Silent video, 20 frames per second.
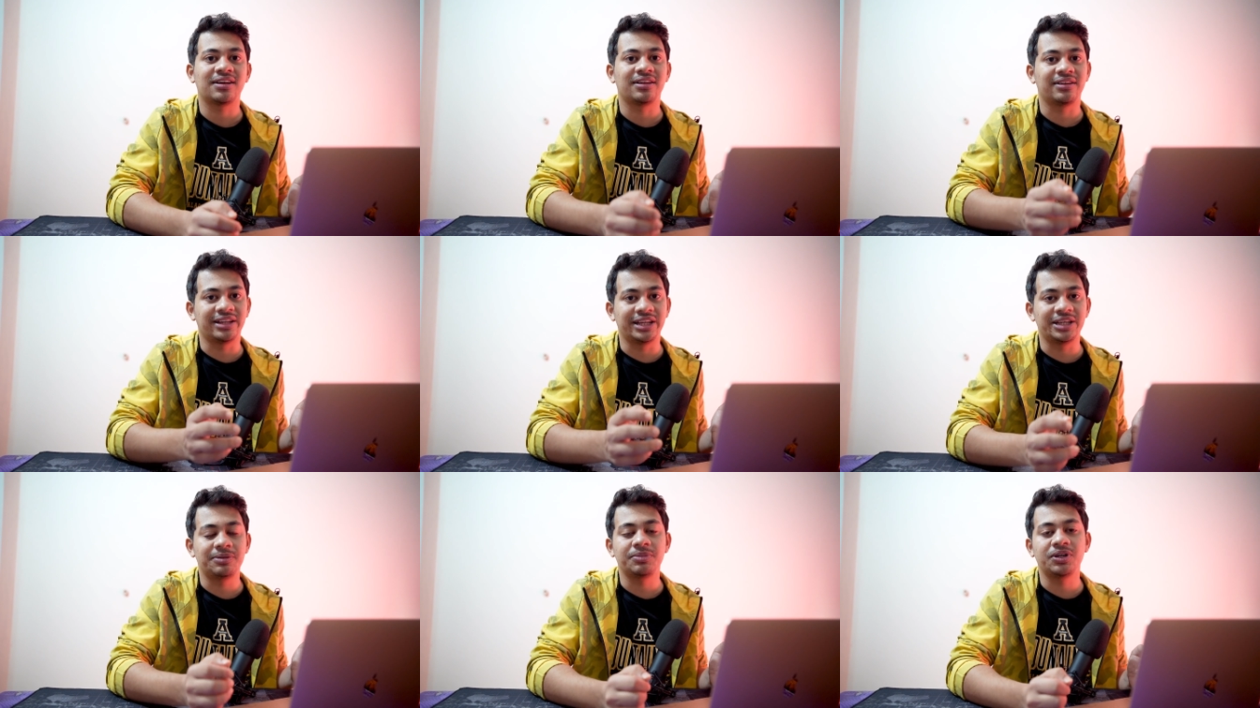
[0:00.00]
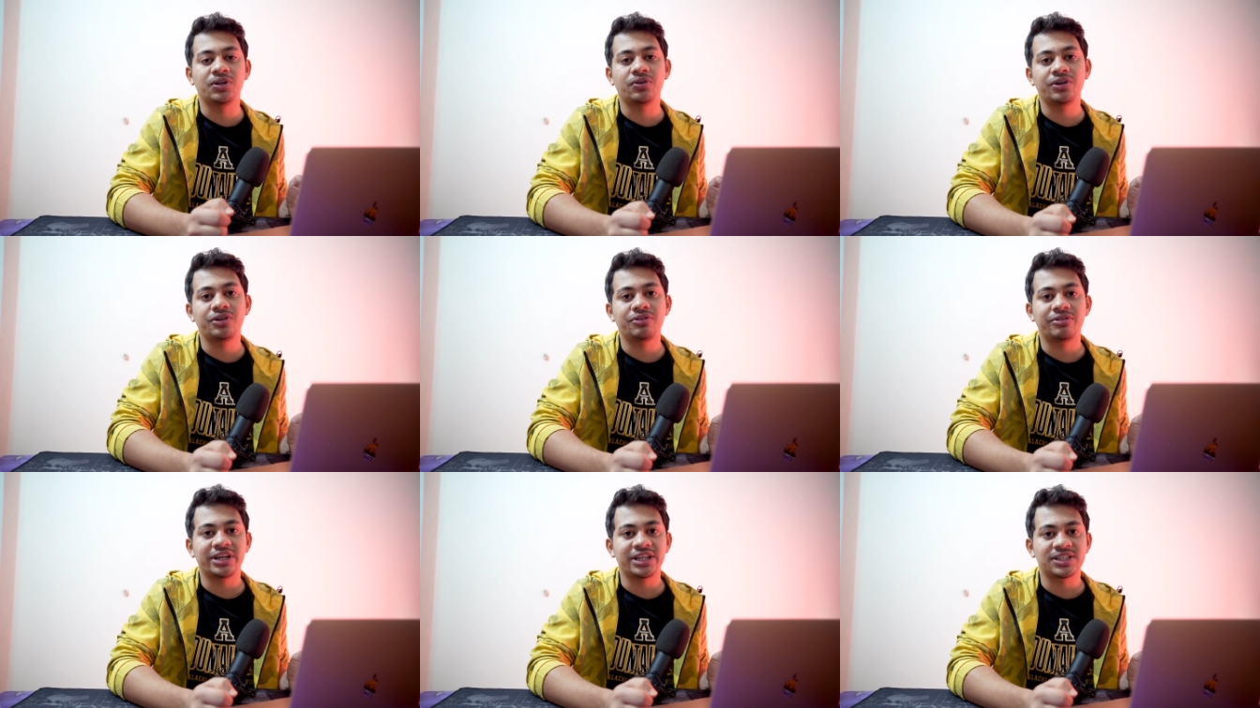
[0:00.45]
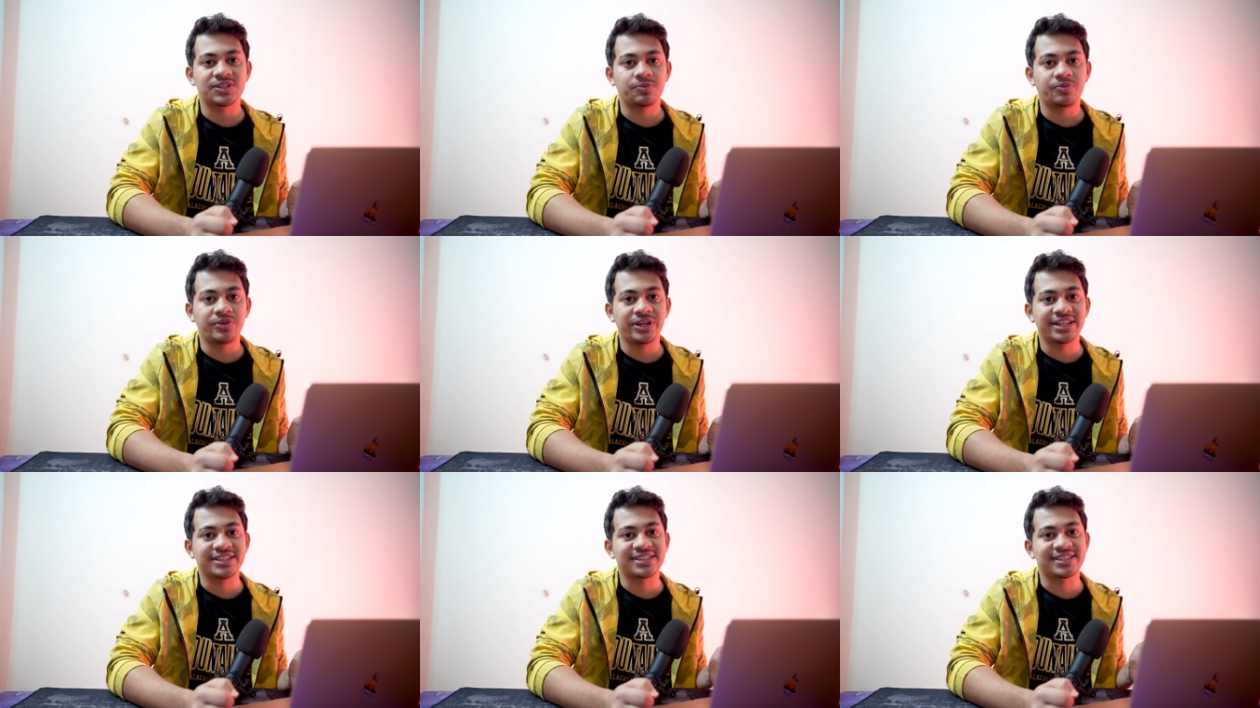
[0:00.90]
let me know your
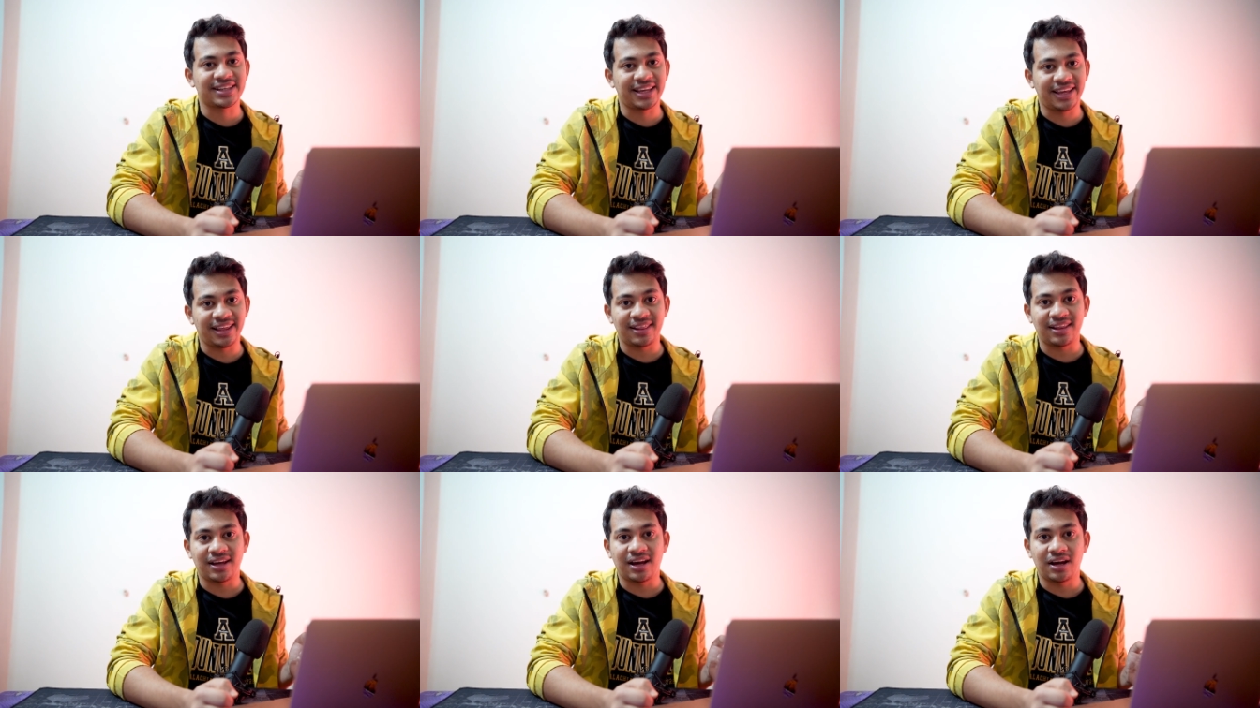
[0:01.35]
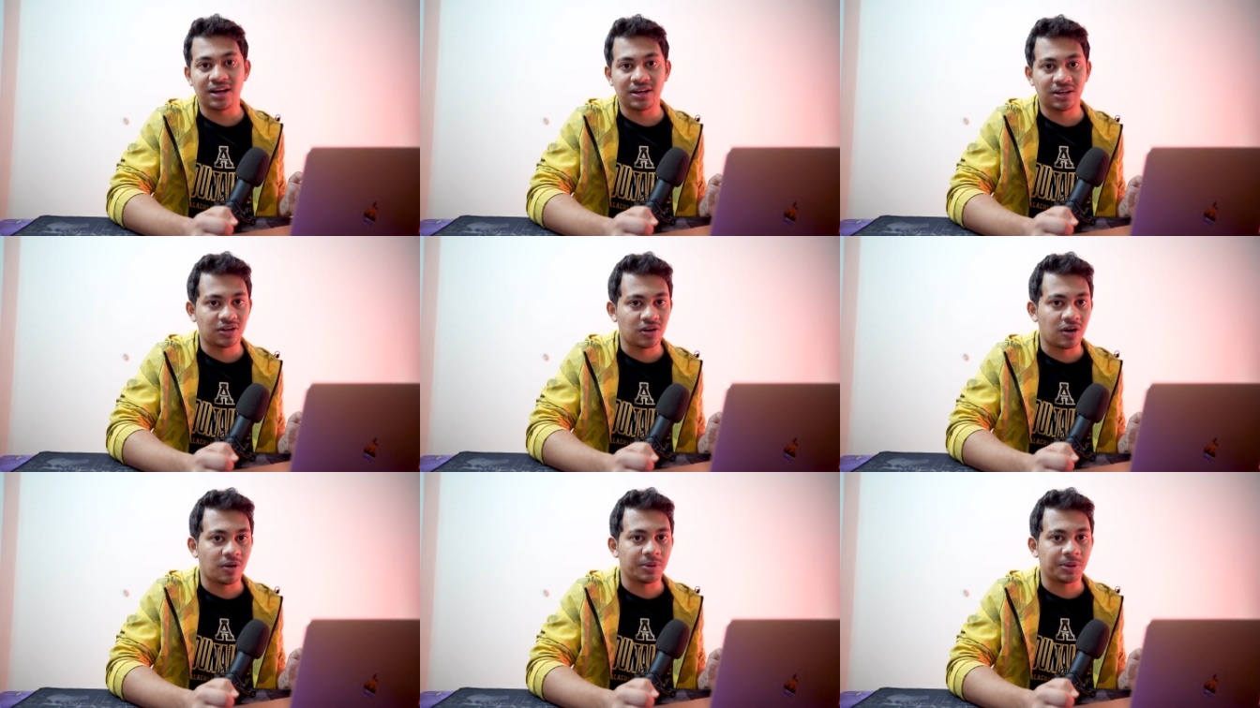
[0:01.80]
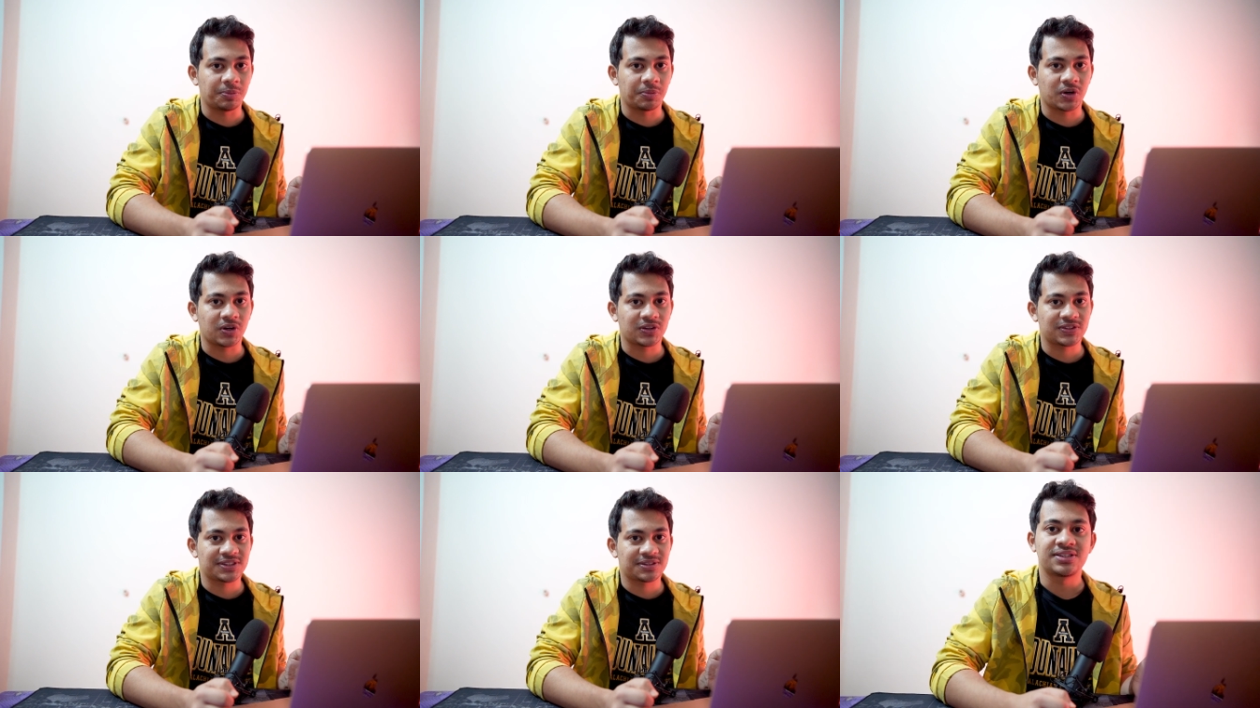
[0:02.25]
experience in the comment
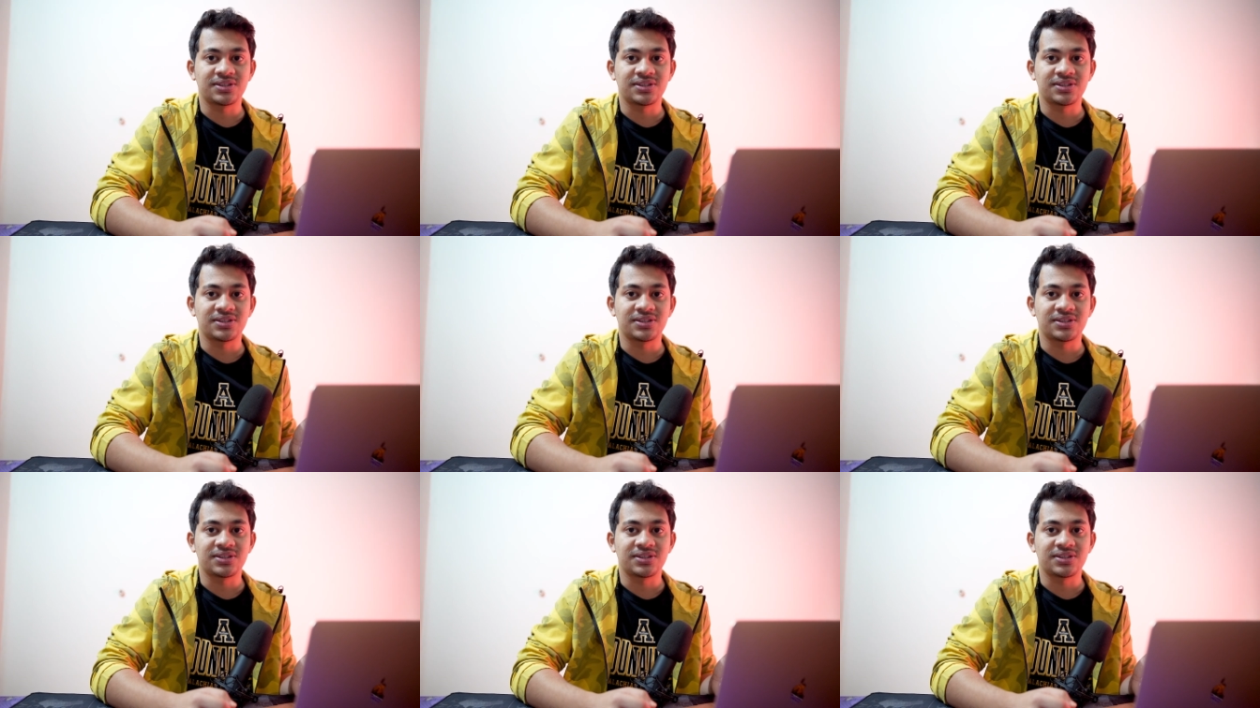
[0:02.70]
box.